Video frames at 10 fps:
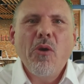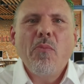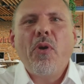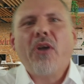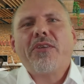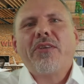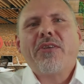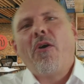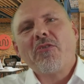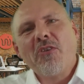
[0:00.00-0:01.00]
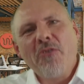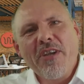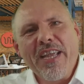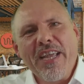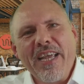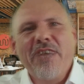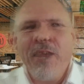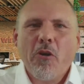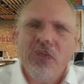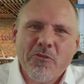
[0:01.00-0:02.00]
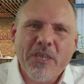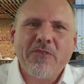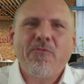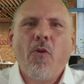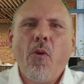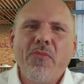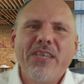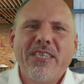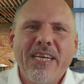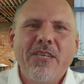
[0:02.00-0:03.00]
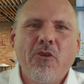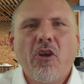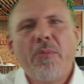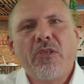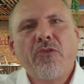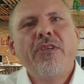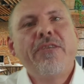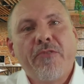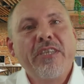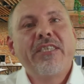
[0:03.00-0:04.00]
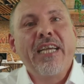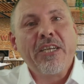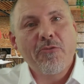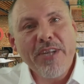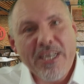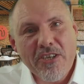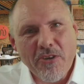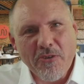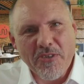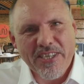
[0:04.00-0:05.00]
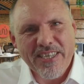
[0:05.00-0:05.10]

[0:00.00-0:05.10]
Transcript: But we are also looking into, can we also transform this into an opportunity, for instance, in green code,